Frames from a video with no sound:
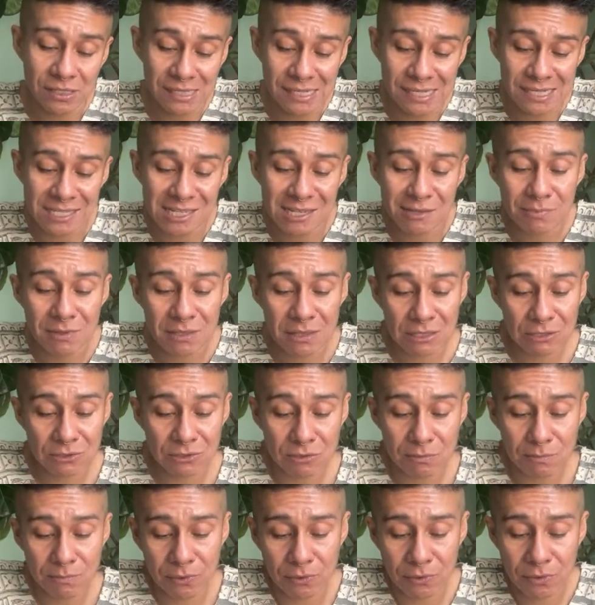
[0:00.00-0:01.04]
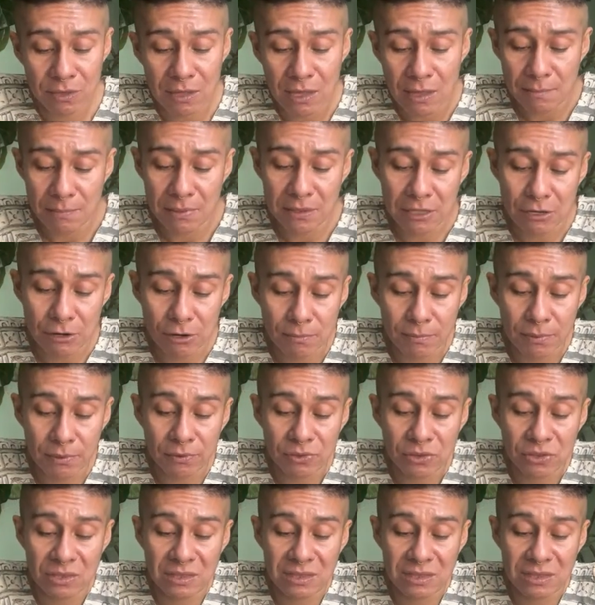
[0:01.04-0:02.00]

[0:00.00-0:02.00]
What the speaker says: easy, but there are both